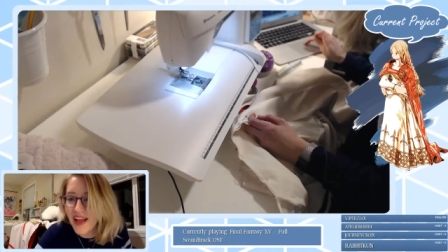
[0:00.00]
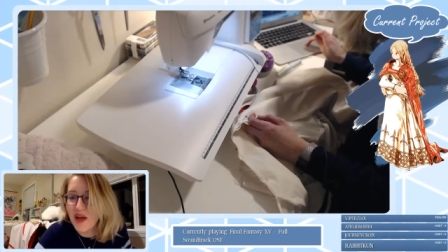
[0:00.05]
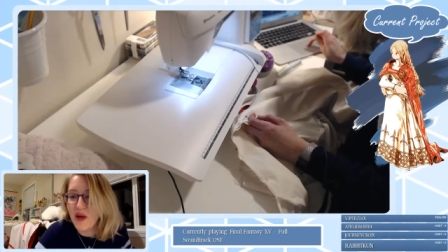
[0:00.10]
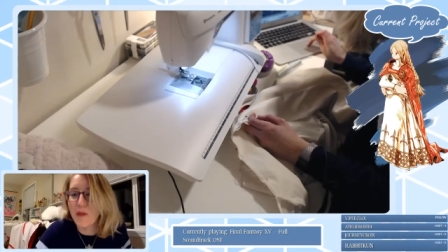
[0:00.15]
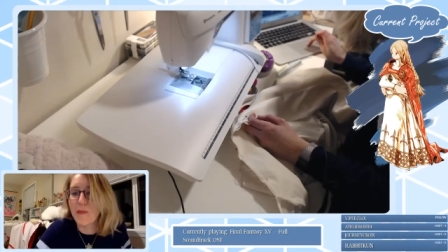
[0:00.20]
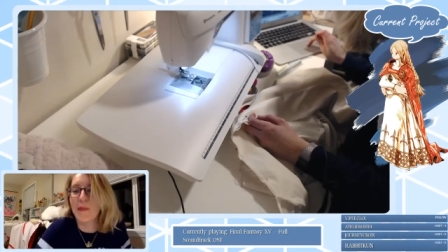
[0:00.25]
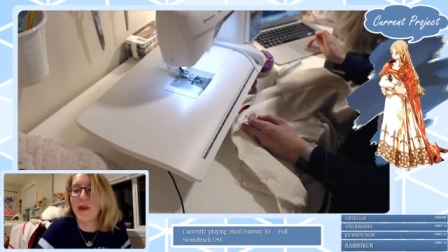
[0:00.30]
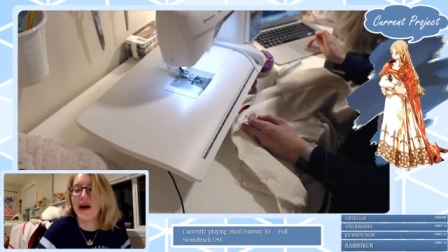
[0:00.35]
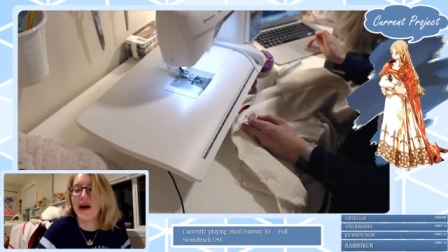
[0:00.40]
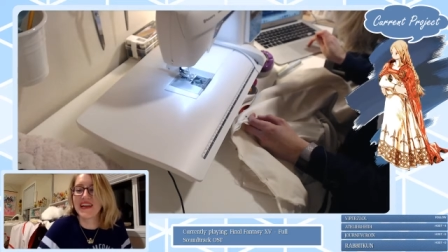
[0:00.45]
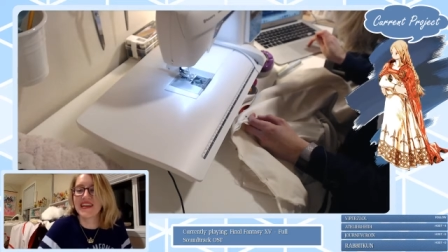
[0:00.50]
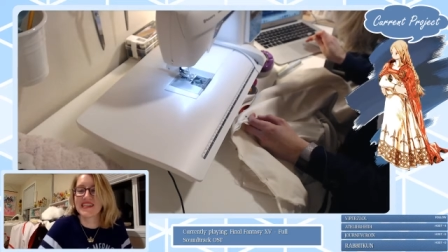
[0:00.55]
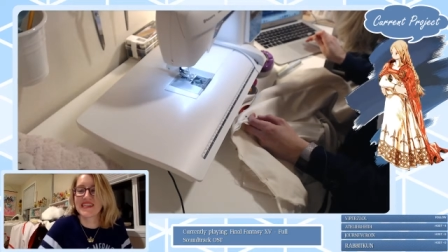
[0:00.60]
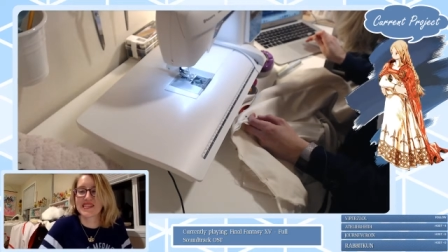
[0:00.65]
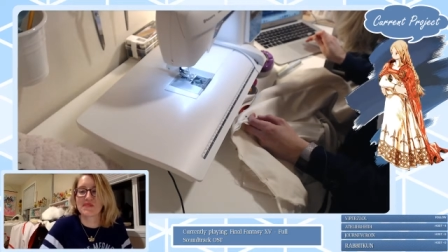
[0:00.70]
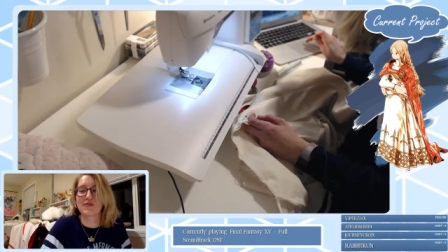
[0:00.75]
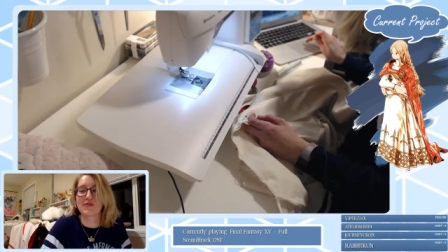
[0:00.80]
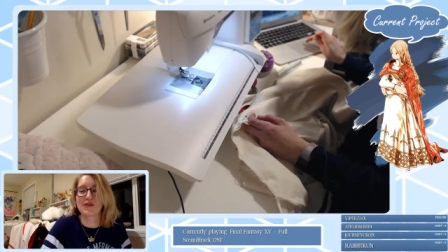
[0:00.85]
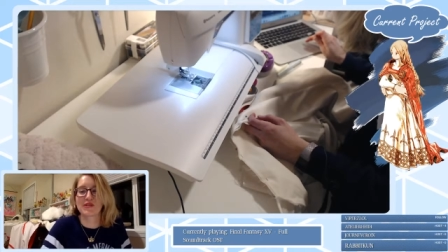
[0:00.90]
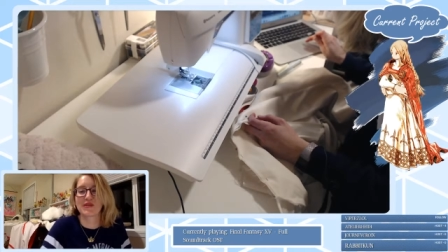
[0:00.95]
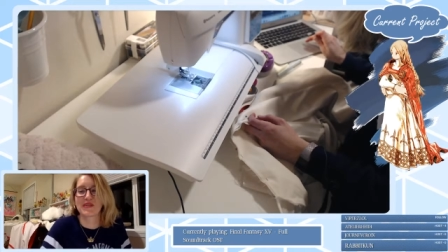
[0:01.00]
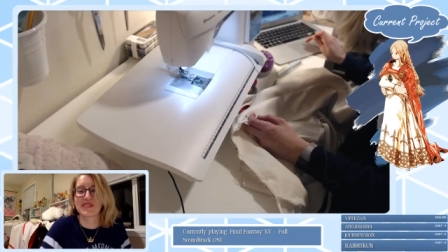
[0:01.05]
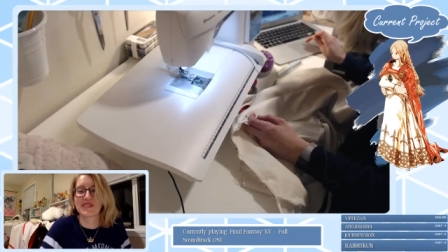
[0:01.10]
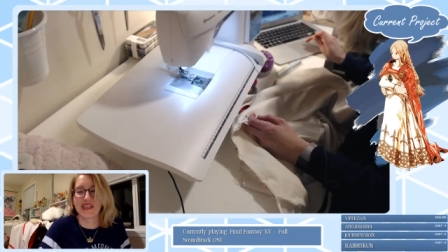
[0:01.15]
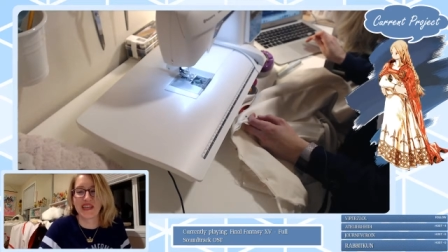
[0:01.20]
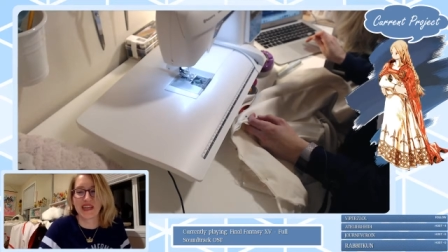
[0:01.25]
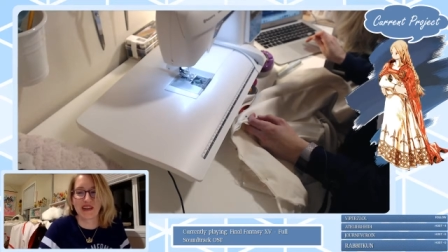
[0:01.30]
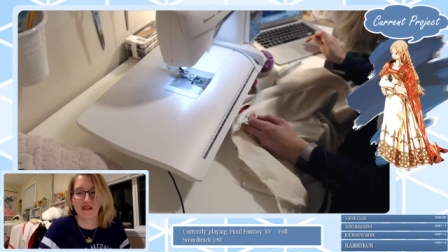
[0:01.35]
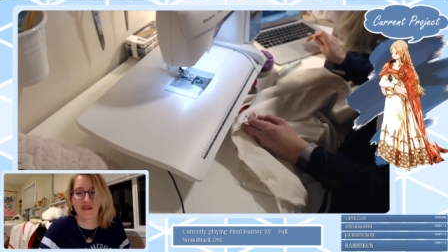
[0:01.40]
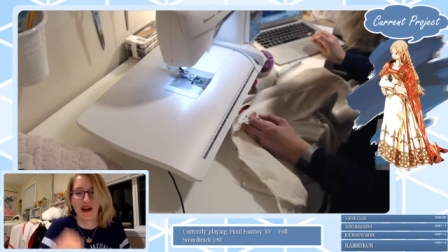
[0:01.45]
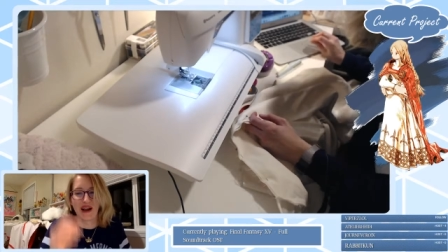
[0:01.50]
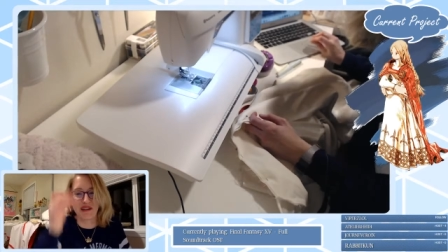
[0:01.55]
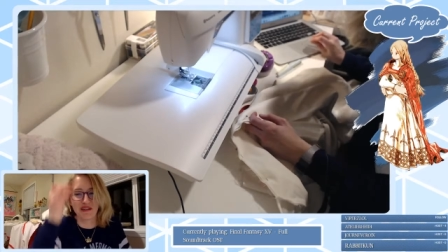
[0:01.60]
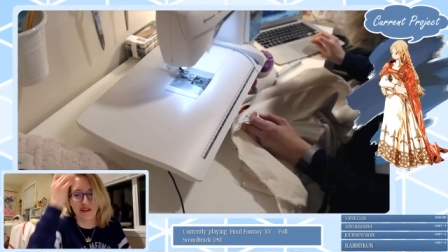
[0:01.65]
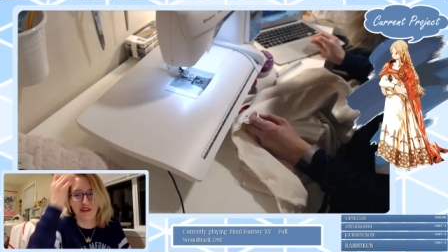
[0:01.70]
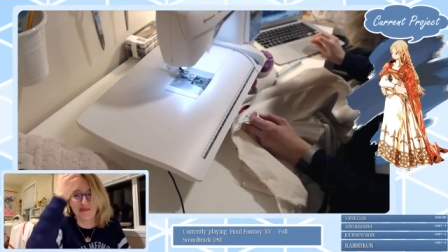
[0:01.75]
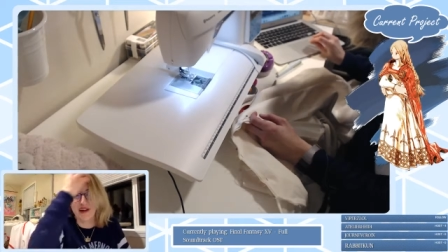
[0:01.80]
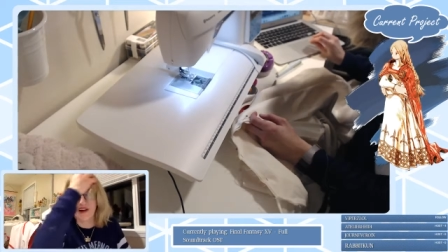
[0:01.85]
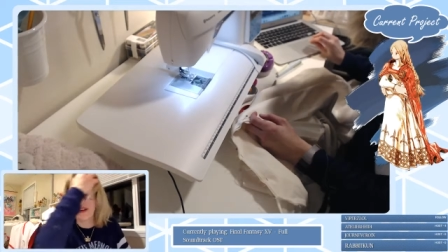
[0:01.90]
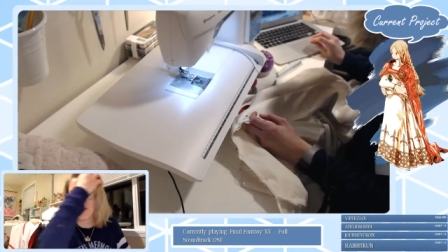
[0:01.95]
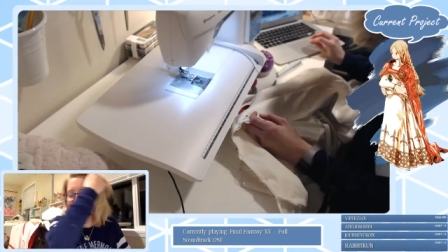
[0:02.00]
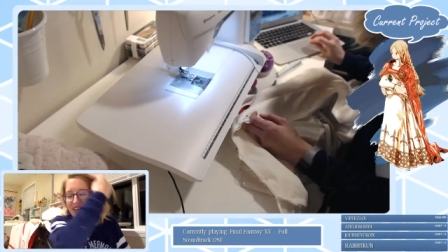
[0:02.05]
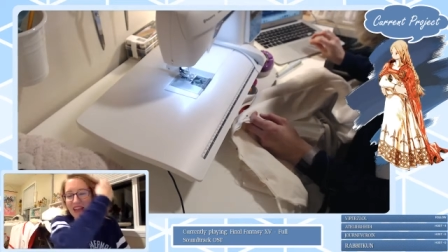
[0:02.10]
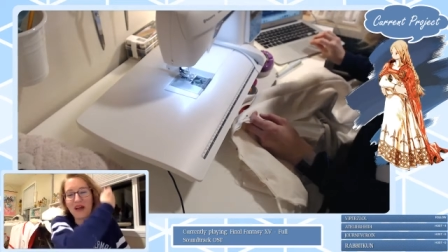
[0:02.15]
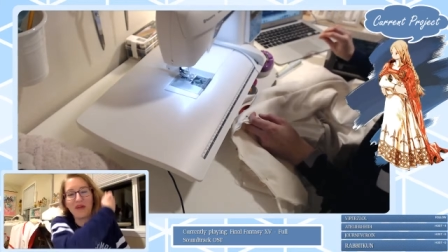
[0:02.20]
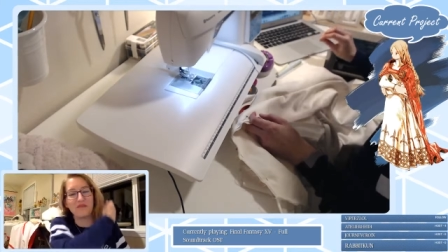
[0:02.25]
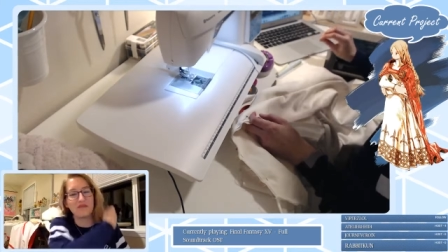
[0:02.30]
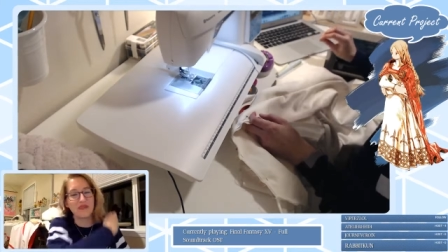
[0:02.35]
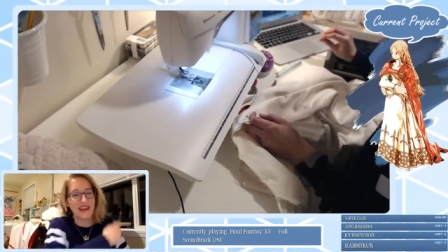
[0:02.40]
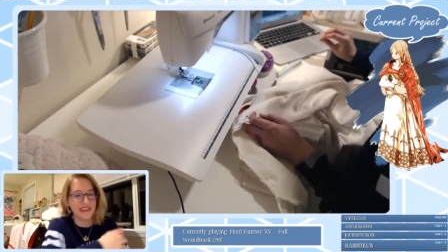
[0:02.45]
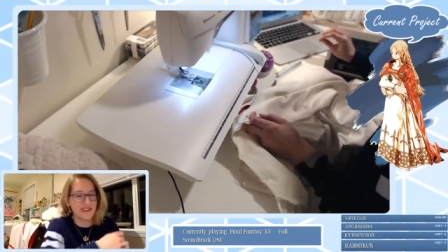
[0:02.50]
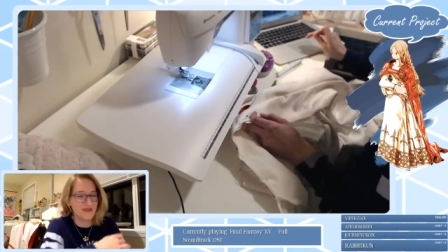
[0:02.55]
Buying zippers while singing roundabout. Yep, that's